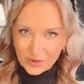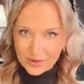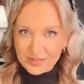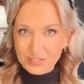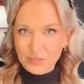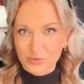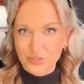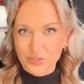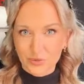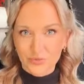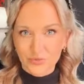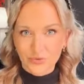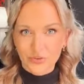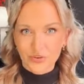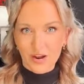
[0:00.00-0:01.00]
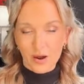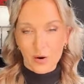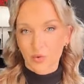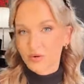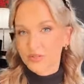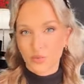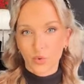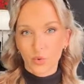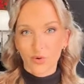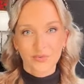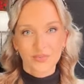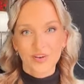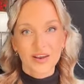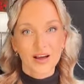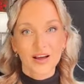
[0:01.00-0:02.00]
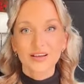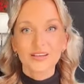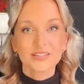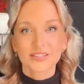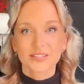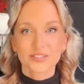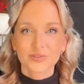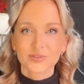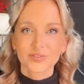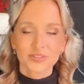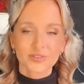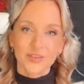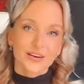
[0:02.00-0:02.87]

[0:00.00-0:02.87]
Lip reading: you can switch on for a few hours, or overnight is good.